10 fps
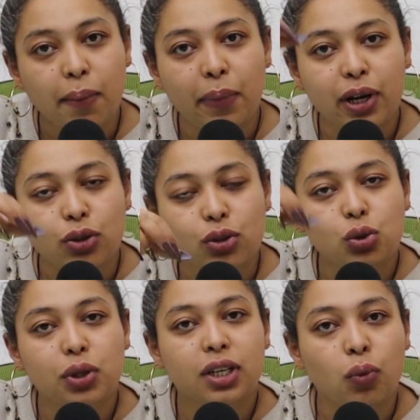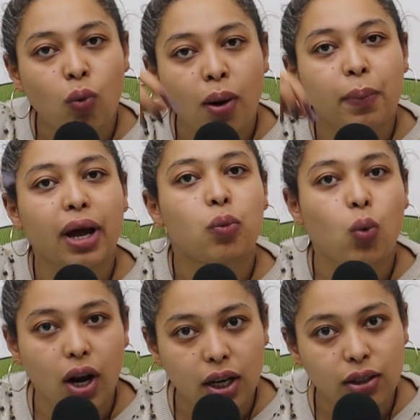but you're doing it one by
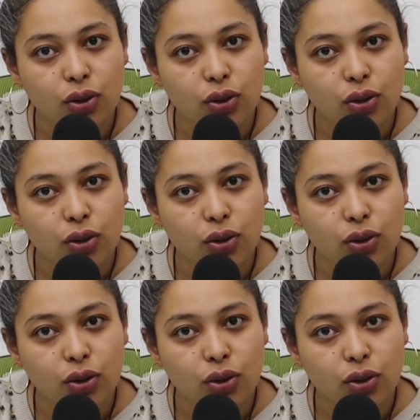one.